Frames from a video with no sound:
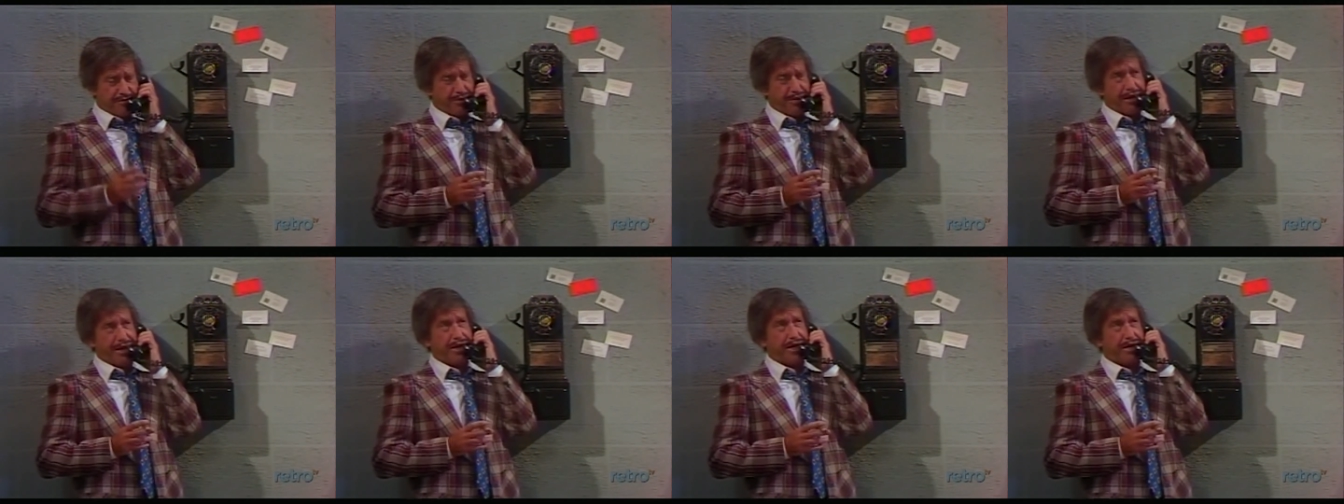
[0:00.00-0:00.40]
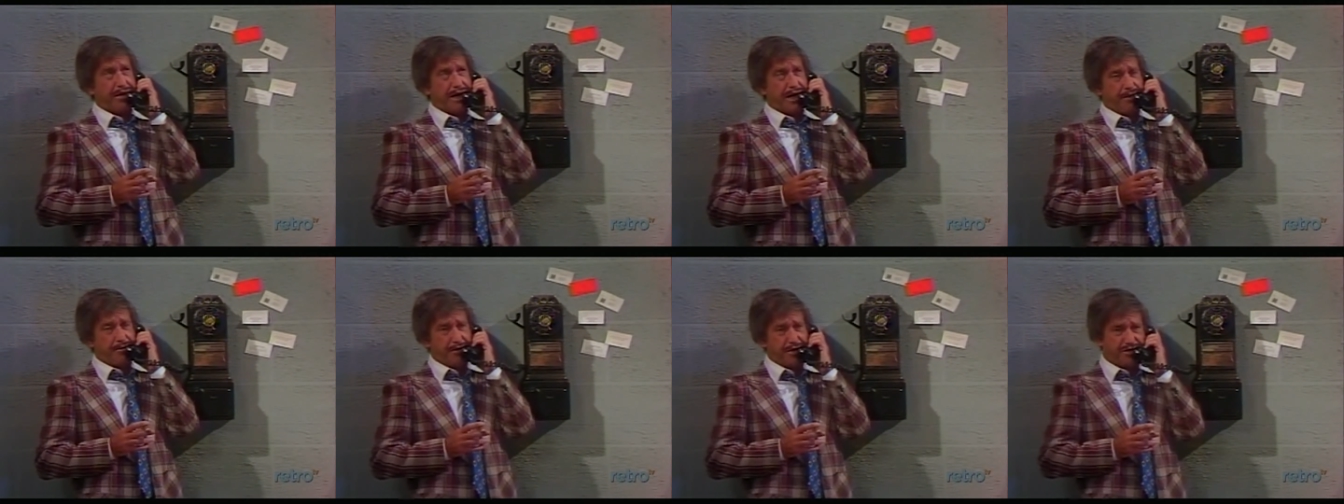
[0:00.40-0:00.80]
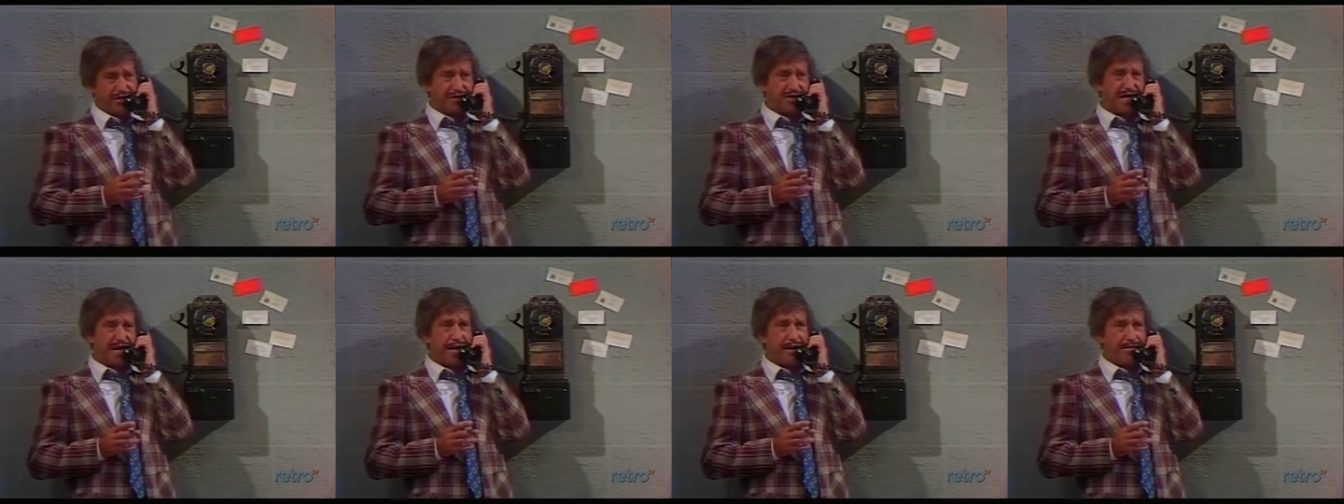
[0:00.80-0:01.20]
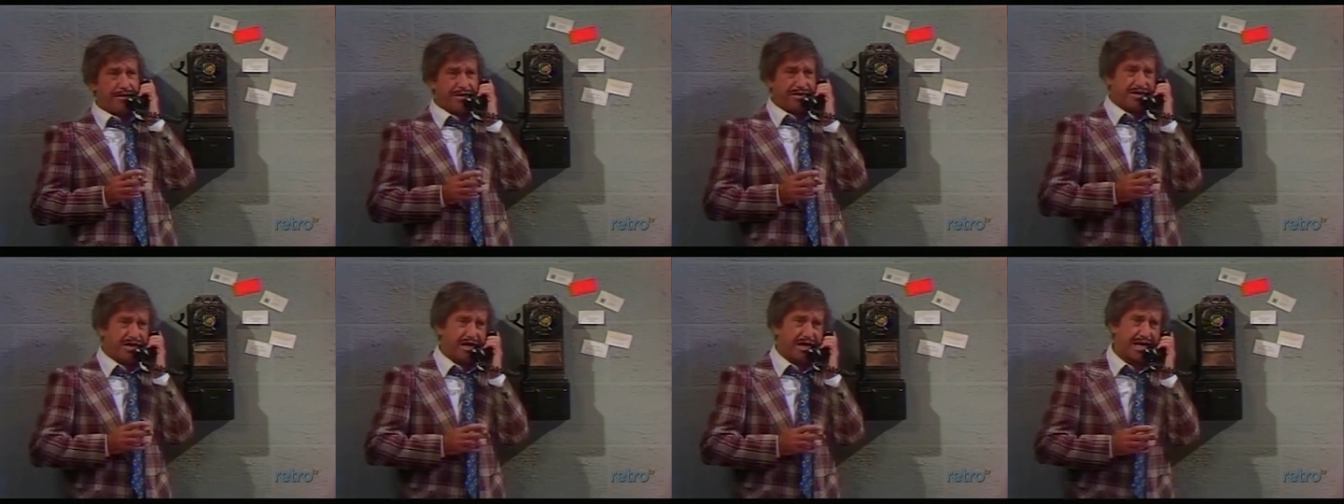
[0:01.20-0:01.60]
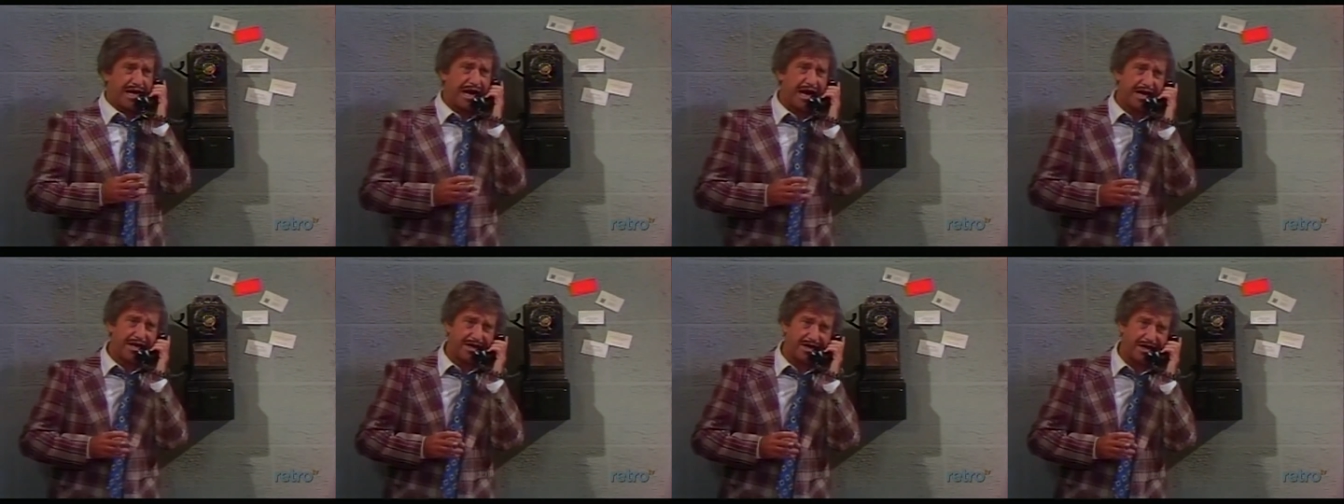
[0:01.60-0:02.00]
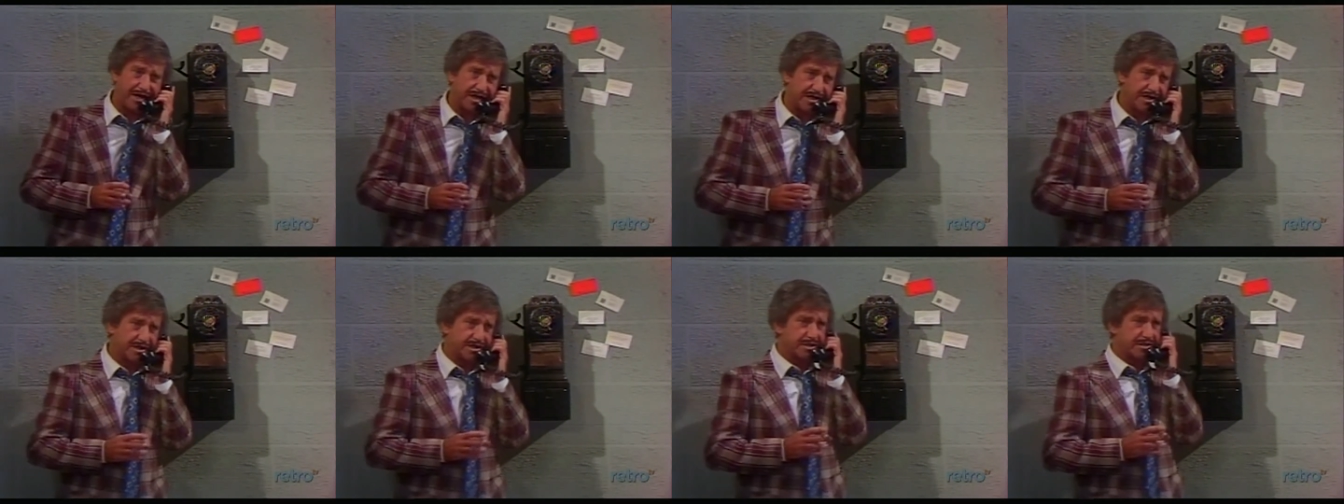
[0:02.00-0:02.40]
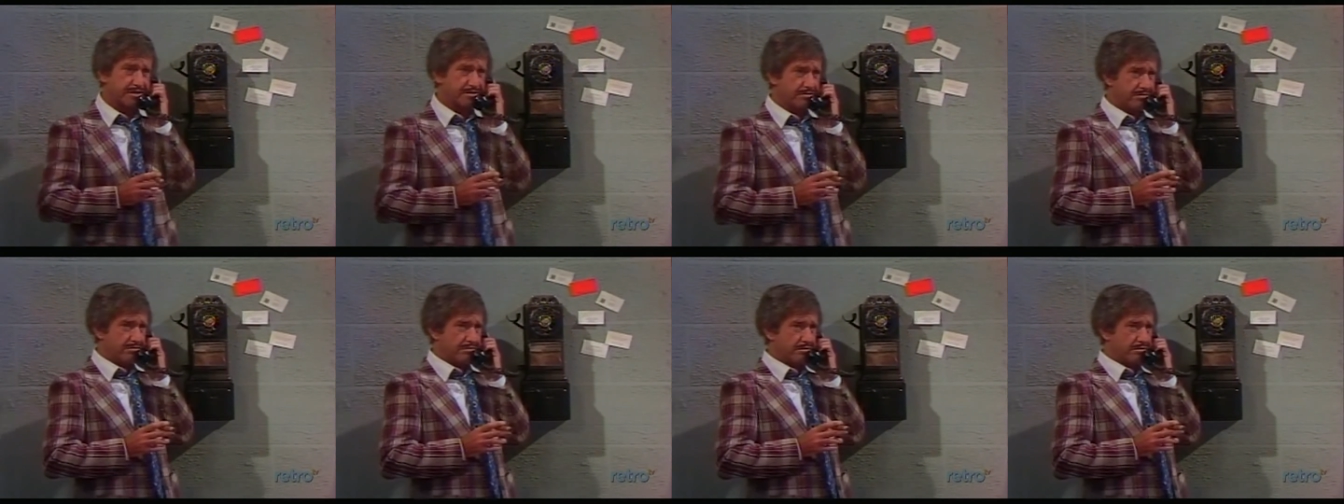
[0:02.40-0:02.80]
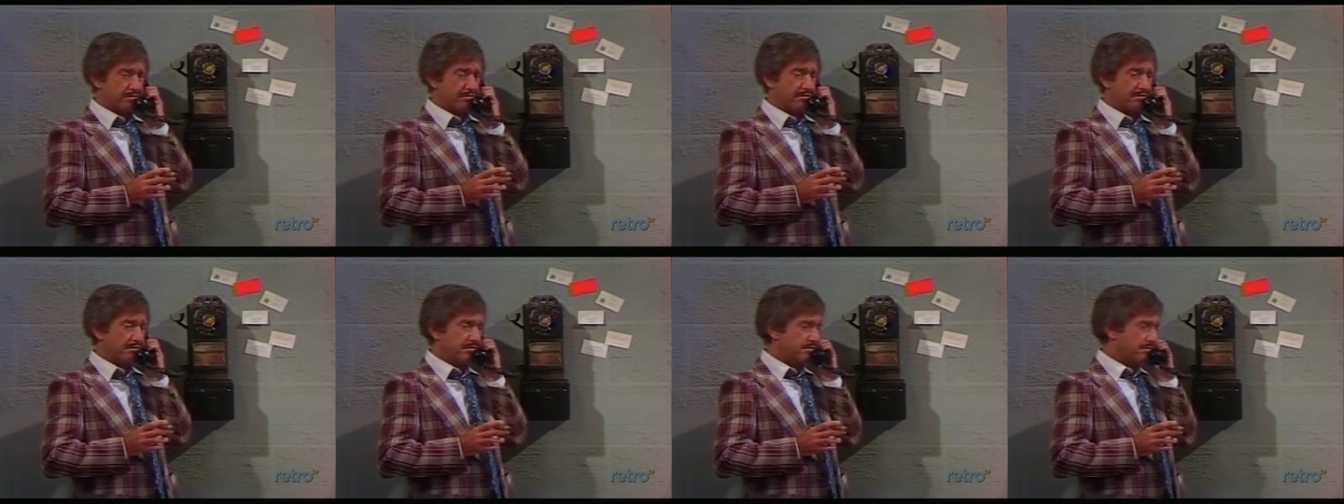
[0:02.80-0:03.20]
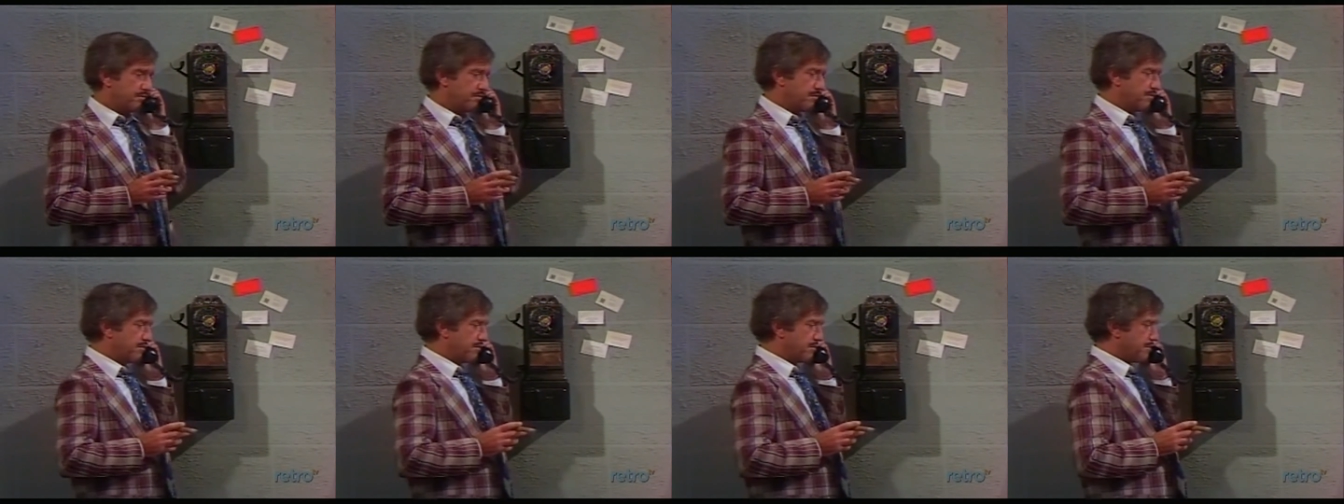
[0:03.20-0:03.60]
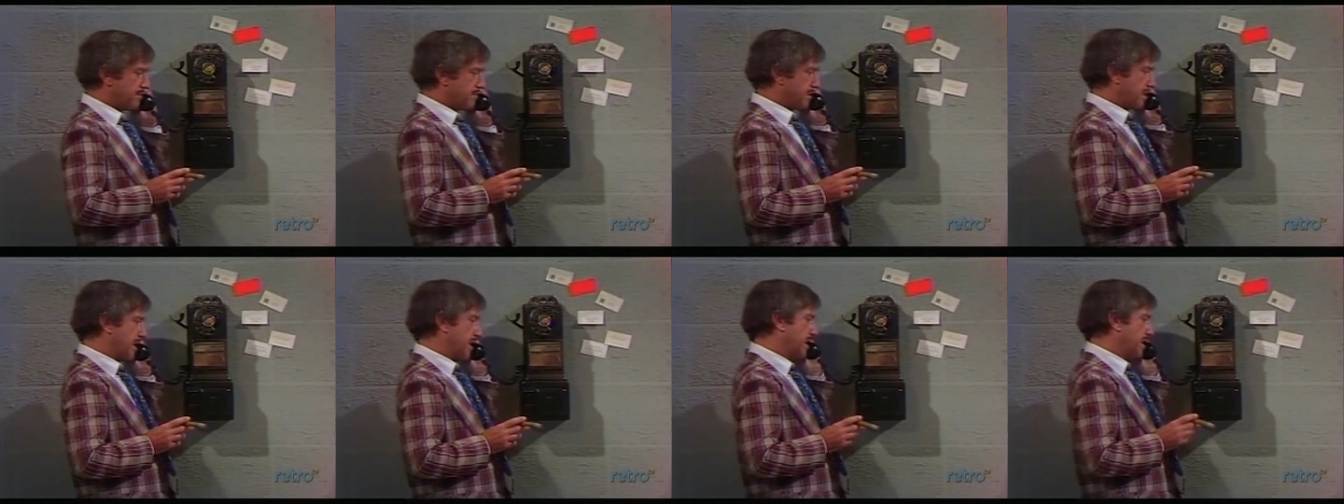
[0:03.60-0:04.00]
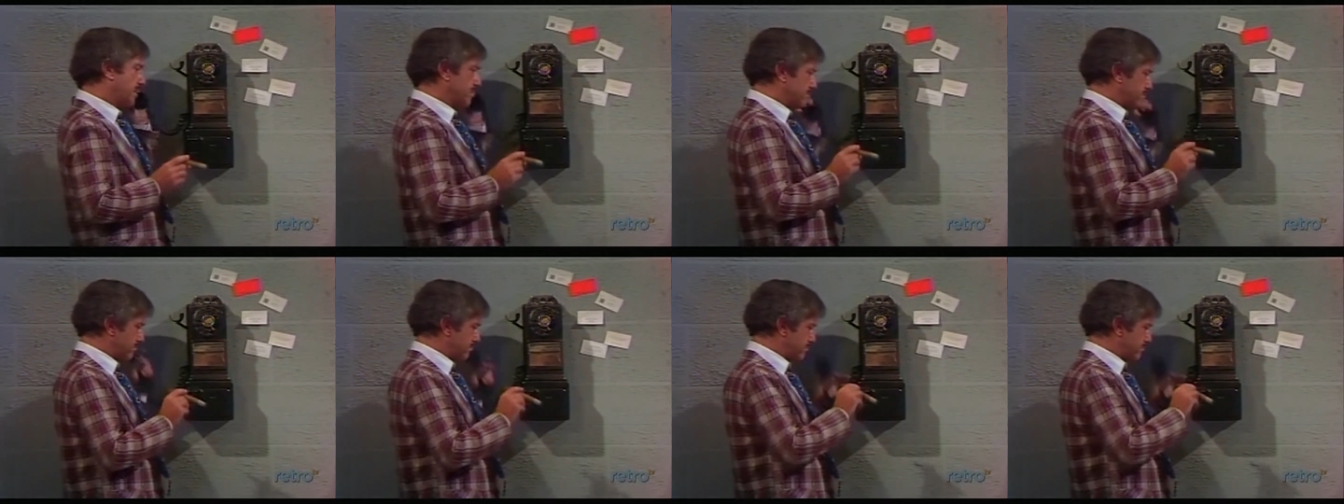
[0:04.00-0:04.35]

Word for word: depending on how much damage the cat does. Yeah?